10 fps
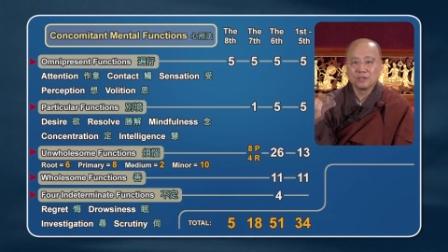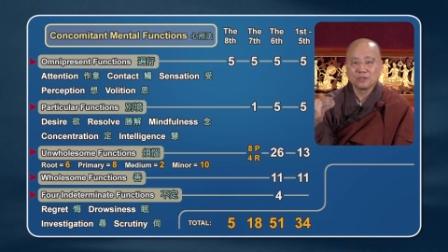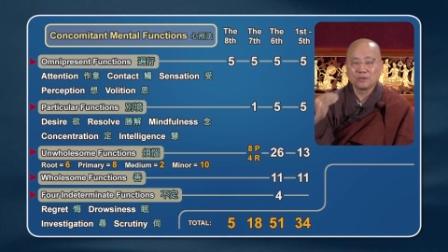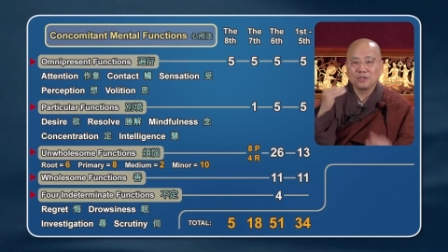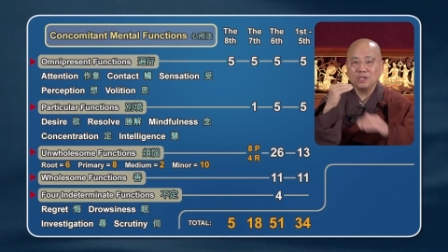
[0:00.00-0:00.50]

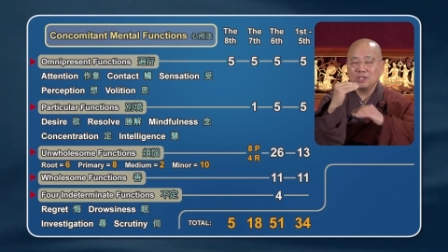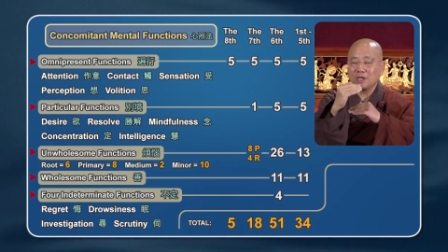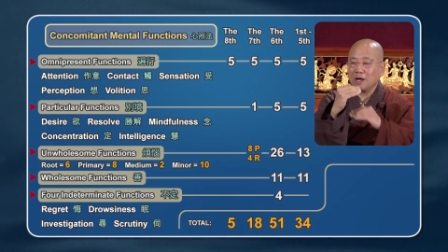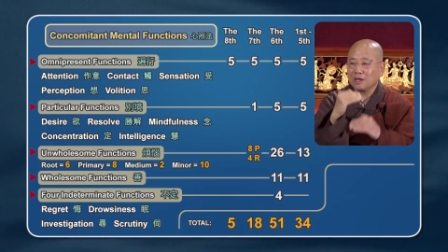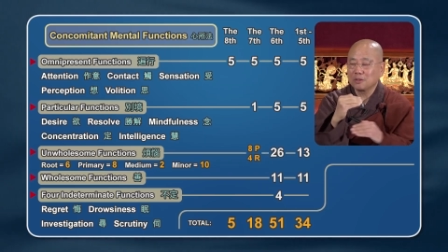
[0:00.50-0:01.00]
So
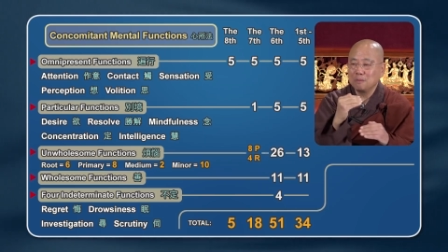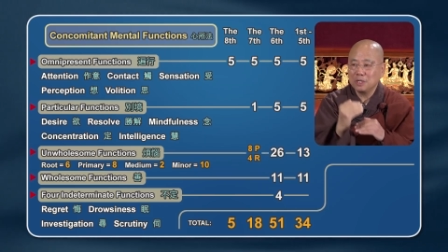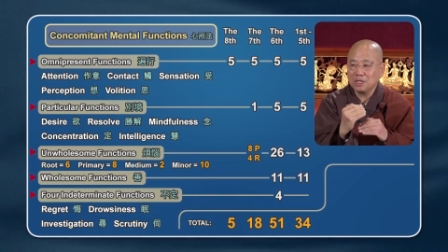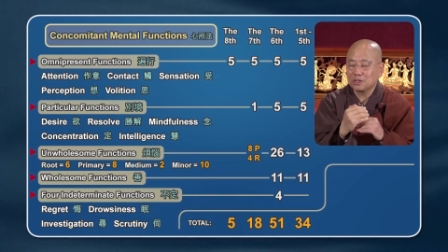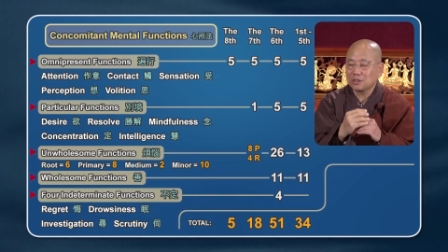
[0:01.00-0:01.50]
these are the
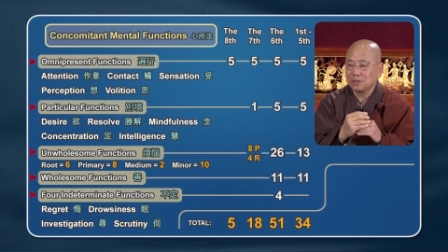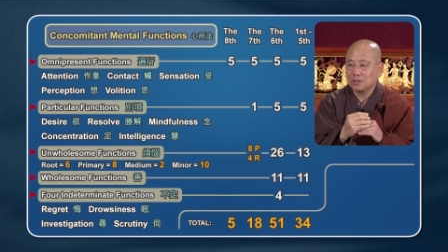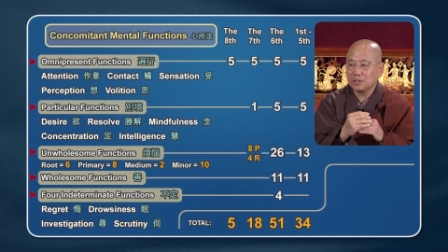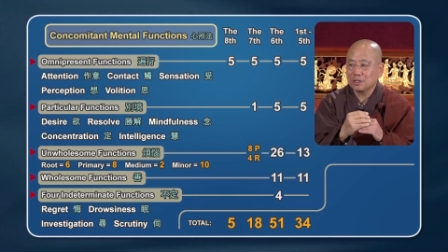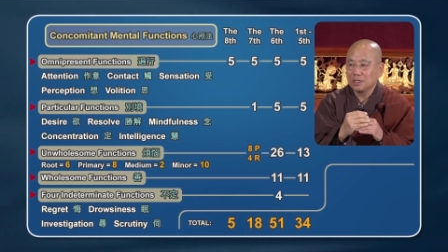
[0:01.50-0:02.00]

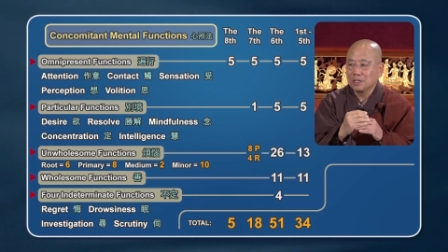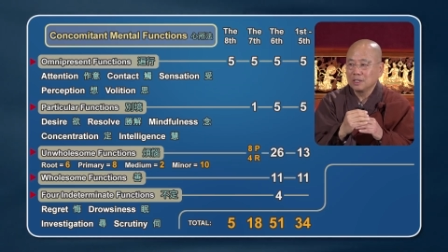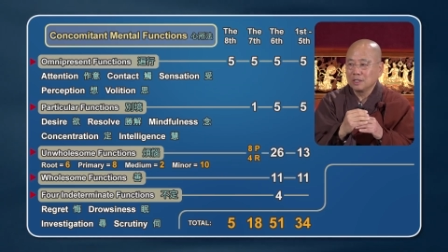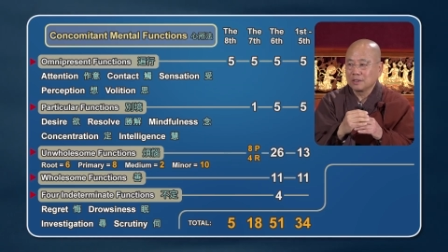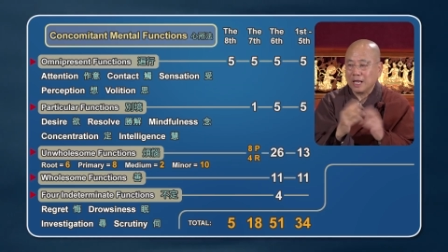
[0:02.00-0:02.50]
ministers
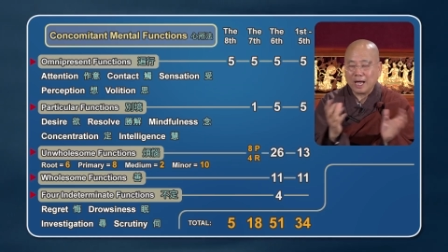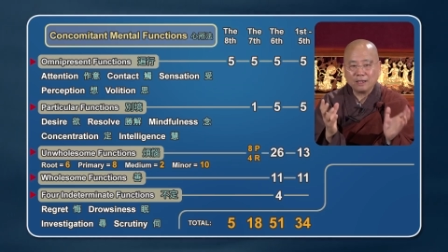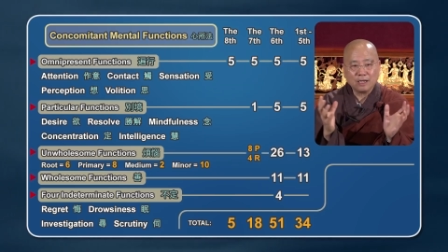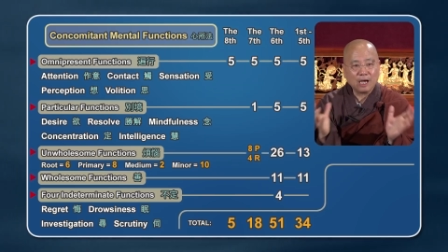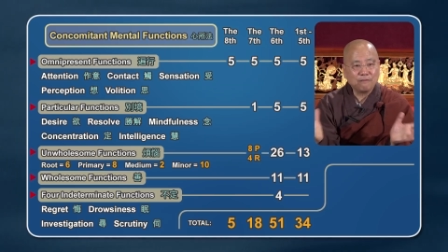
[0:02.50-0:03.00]

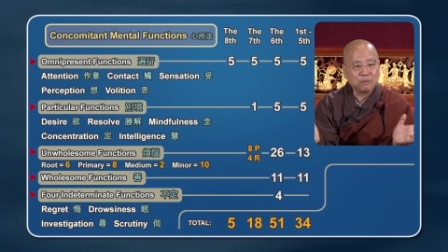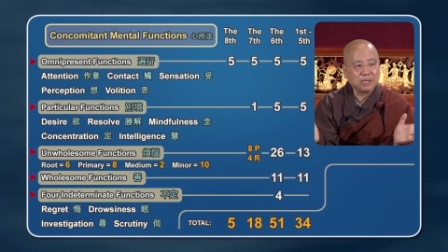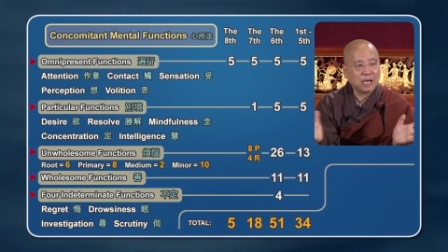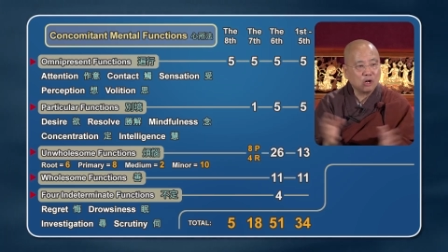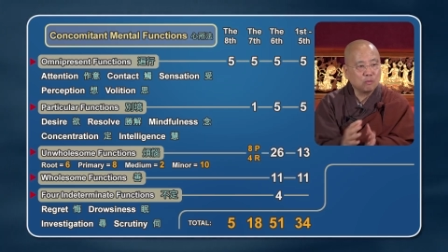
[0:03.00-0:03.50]
that have
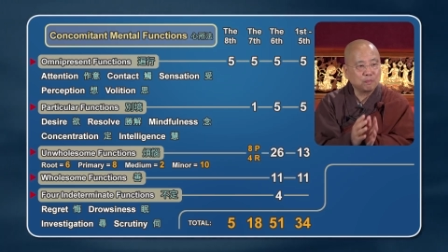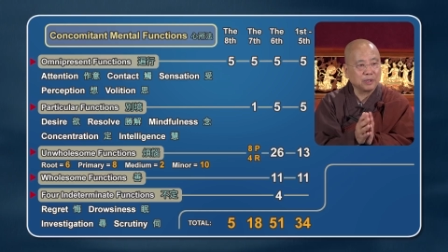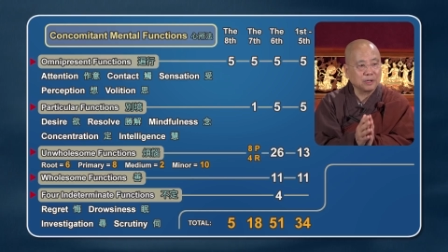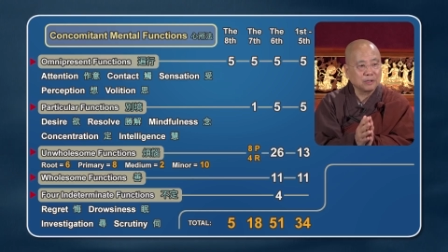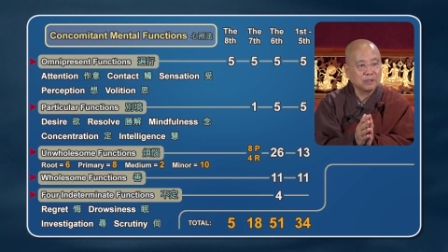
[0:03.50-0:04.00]
been
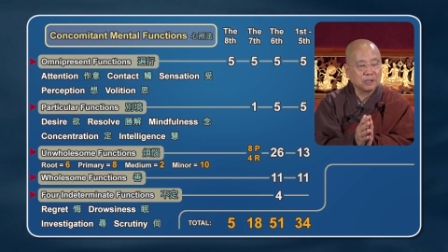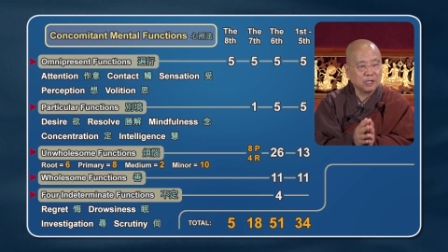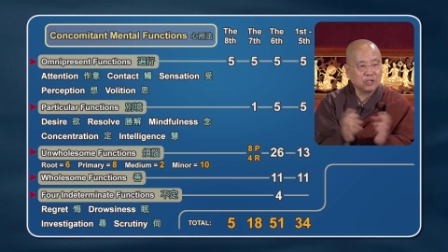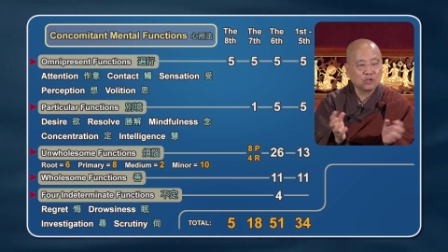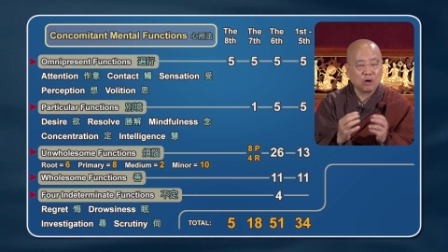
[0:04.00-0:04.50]
helping
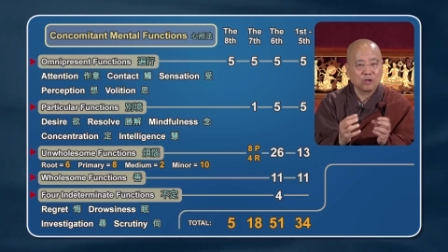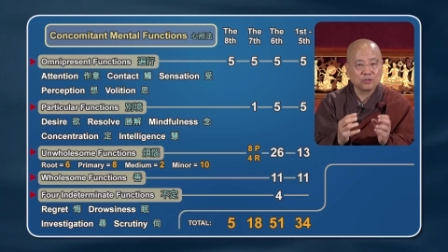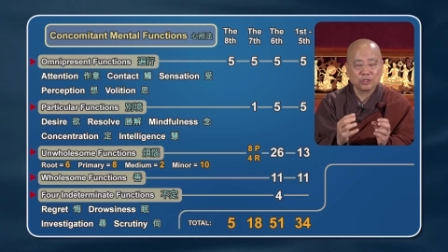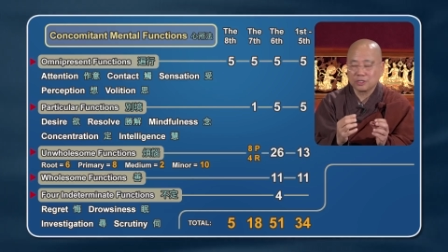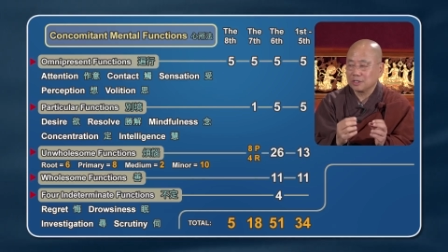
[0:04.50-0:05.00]
each
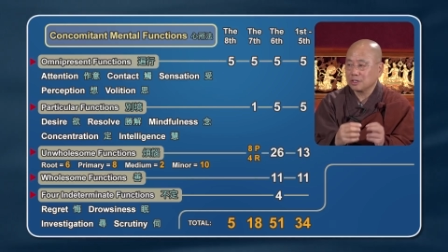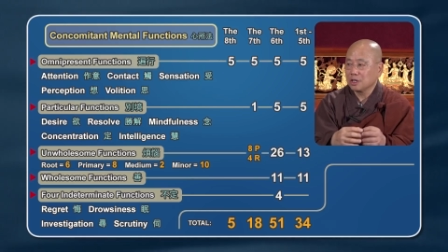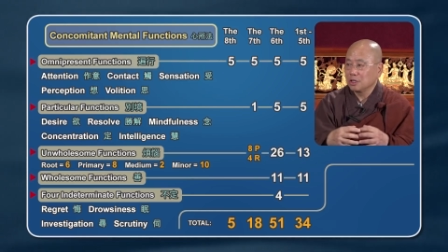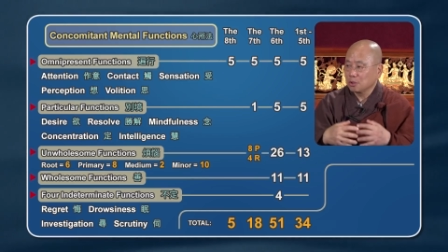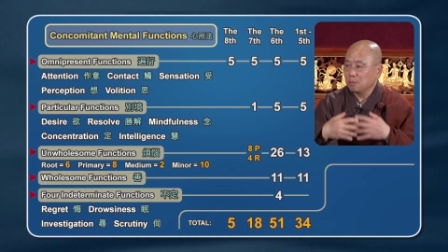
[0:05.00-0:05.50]
consciousness
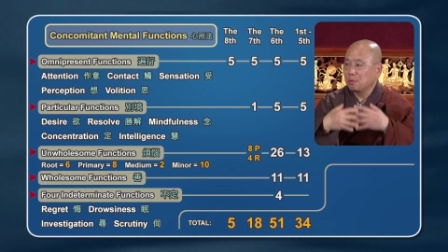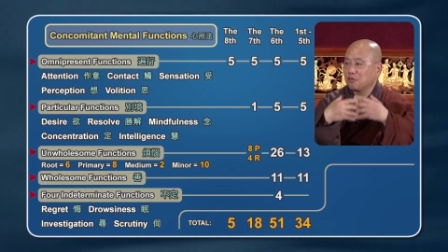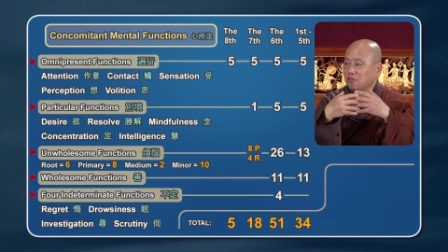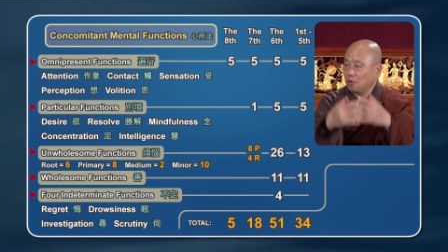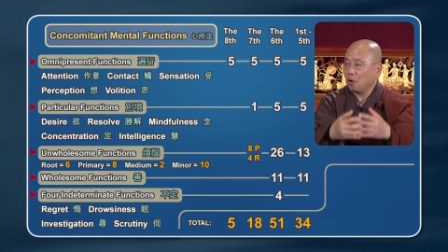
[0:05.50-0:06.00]
to
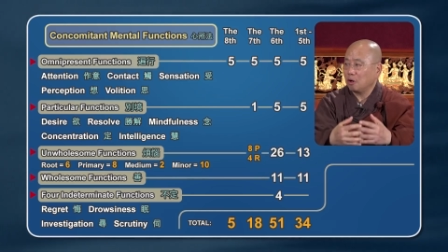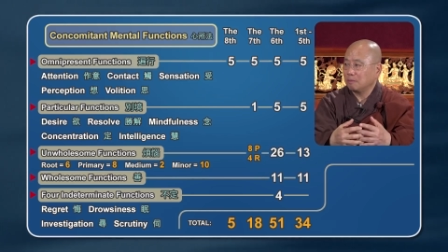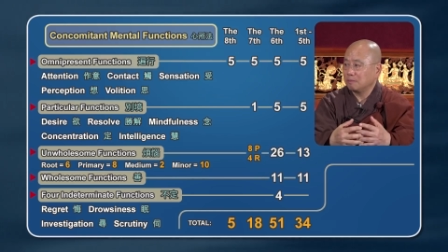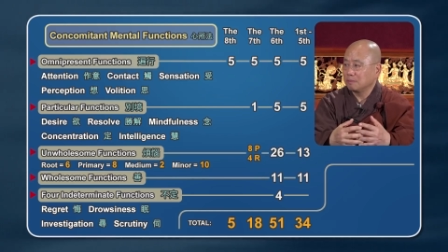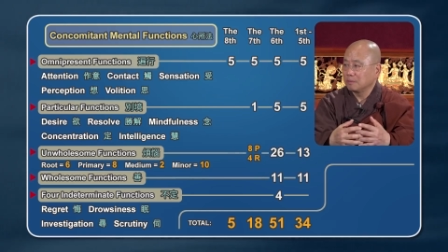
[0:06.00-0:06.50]

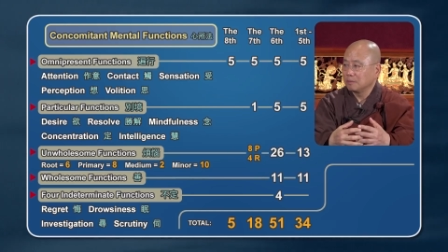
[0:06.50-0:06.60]
perform,